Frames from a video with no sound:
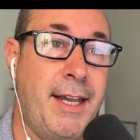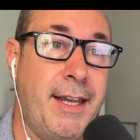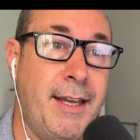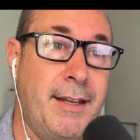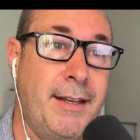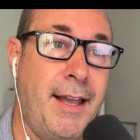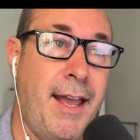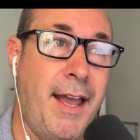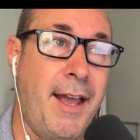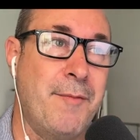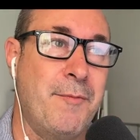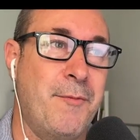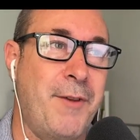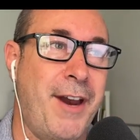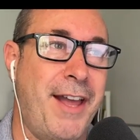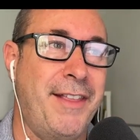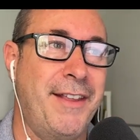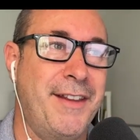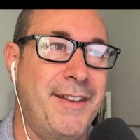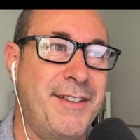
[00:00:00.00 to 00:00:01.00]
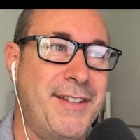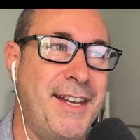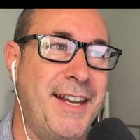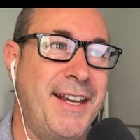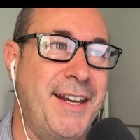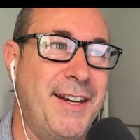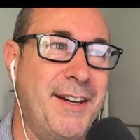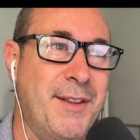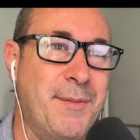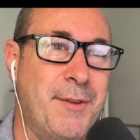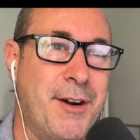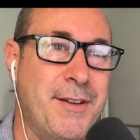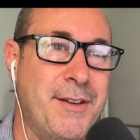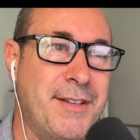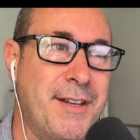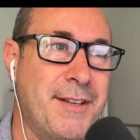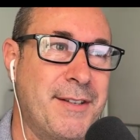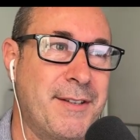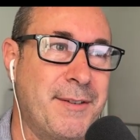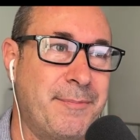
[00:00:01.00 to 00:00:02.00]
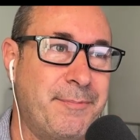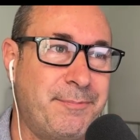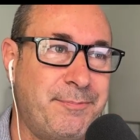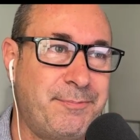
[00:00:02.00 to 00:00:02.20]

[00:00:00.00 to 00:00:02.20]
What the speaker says: here rather than sticking to the process.